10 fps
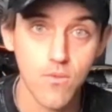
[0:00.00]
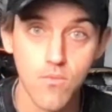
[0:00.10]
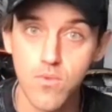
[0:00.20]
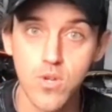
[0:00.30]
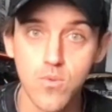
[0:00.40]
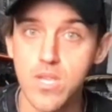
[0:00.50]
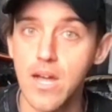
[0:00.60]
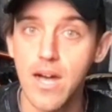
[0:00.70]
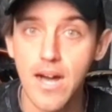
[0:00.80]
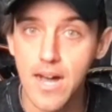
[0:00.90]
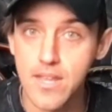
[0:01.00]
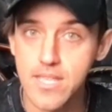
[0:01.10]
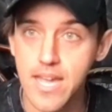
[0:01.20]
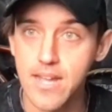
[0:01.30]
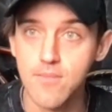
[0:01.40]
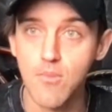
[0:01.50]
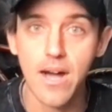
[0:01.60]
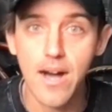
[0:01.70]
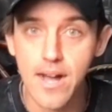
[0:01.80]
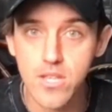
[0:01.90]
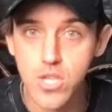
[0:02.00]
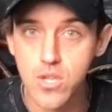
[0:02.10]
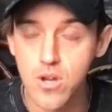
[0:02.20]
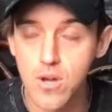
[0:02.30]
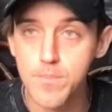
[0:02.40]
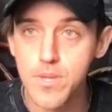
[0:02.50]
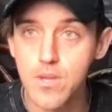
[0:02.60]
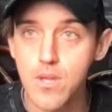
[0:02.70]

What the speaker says: which was a heart attack and my heart stopped,